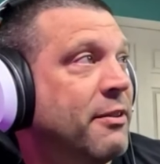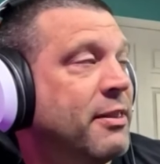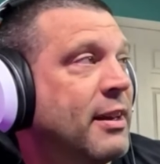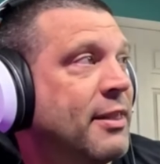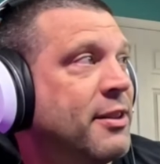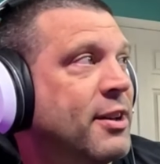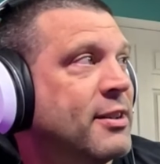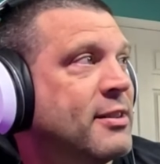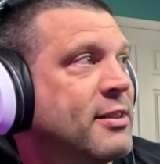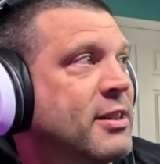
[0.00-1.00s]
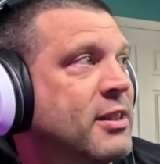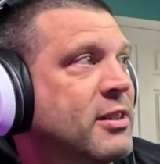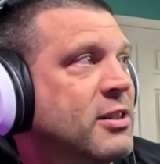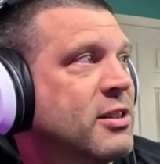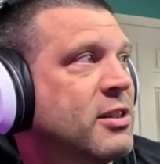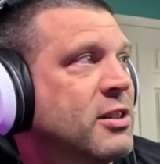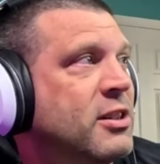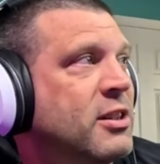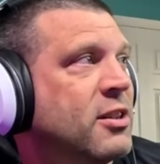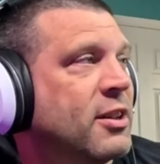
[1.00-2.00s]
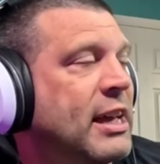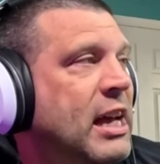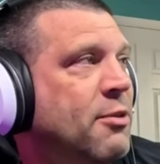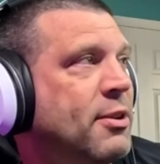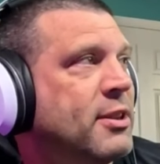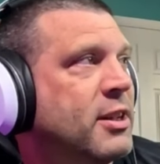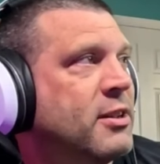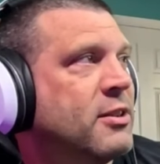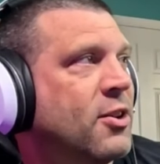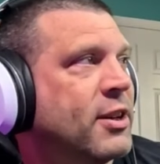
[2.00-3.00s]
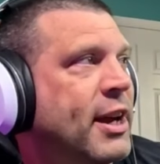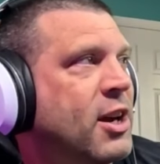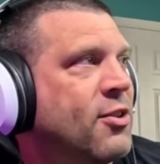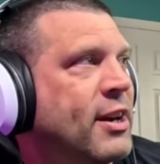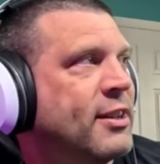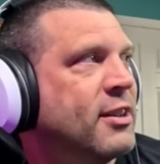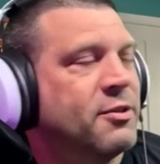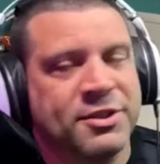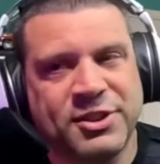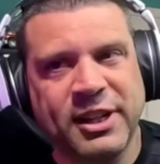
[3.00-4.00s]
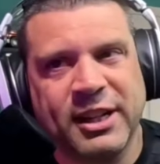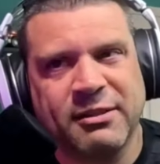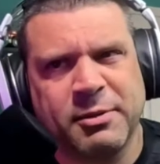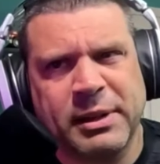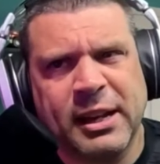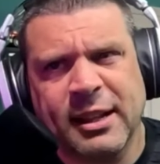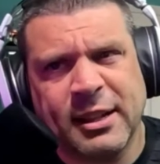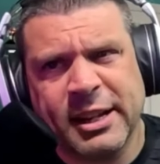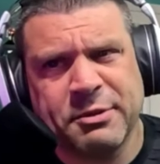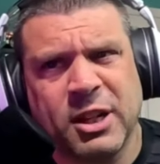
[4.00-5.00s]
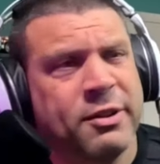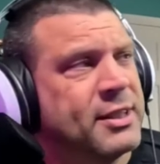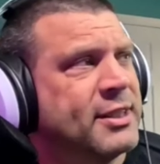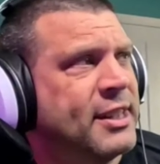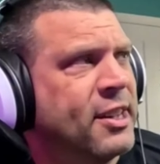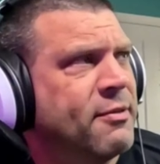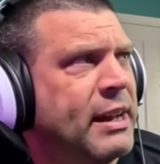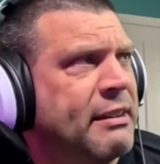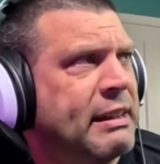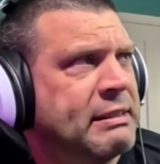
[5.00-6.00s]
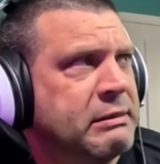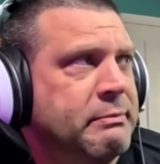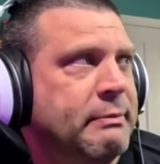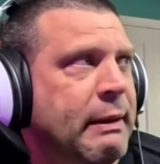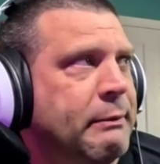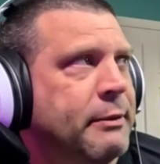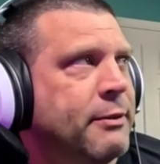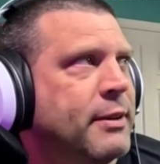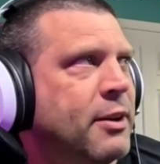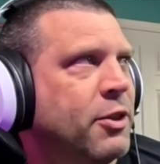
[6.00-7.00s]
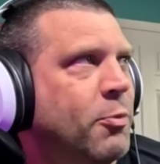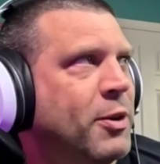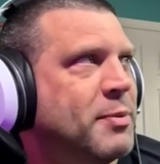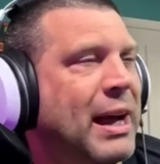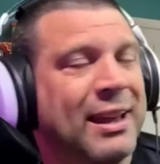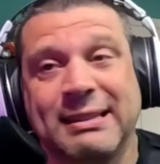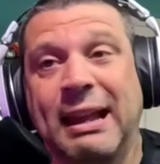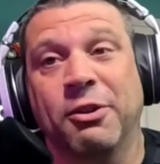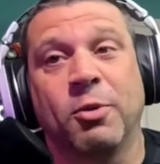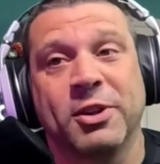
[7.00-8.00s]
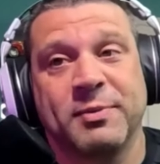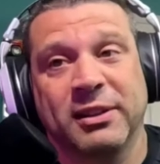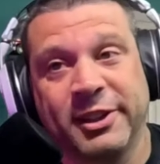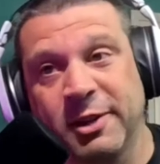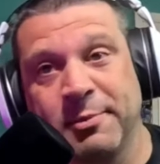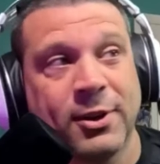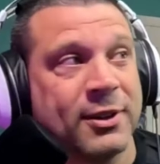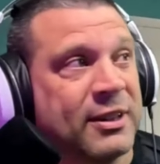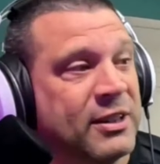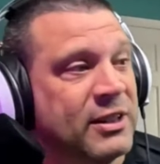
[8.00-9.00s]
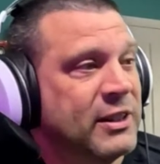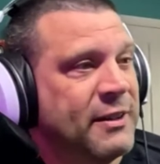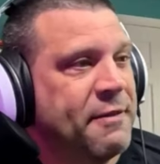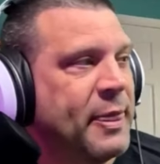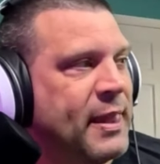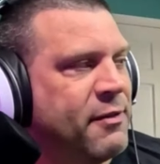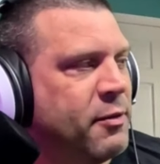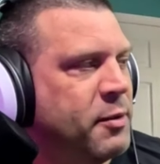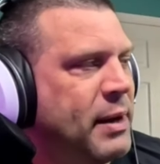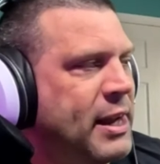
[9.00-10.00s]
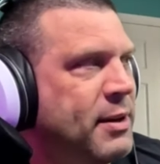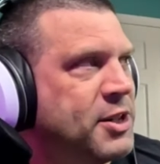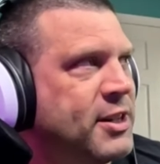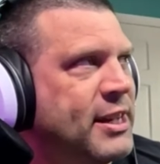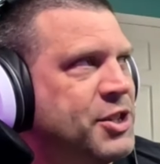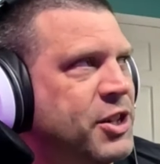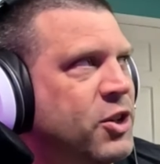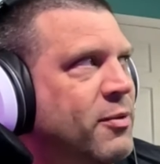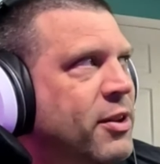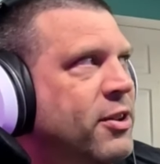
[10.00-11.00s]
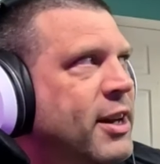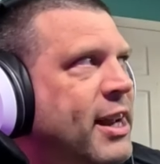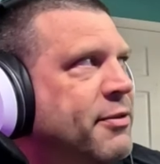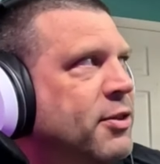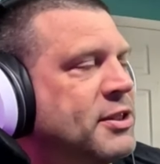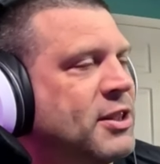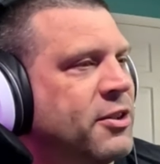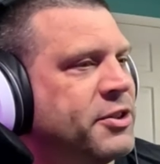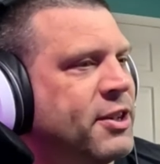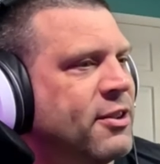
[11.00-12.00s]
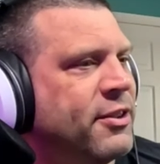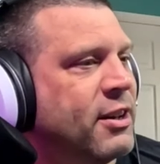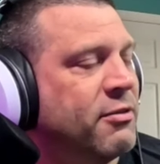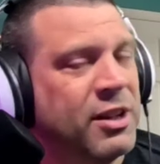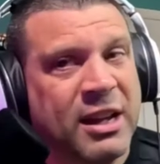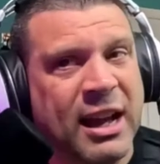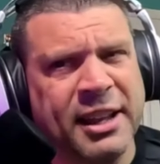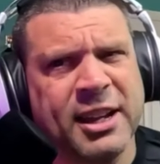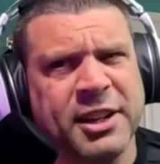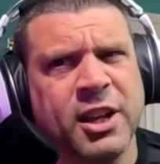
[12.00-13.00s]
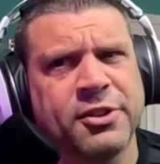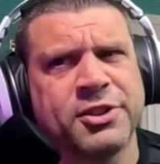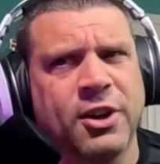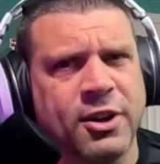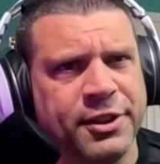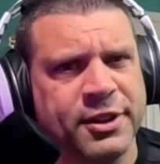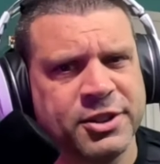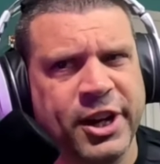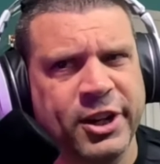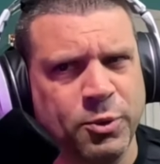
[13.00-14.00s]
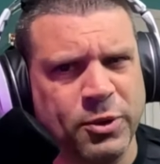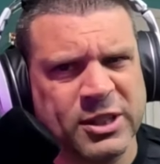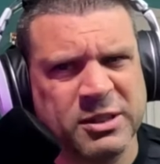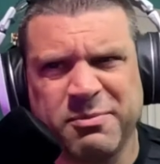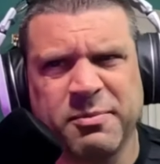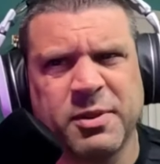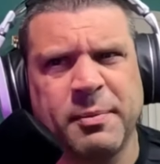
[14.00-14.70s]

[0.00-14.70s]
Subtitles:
thought the guy with the dark hair right there that was singing at the beginning, I thought he was always the singer. I mean, I guess, I don't know. I don't know much about Linkin Park. Never really paid much attention to him other than a handful of songs here and there. I think I did another song on this channel once about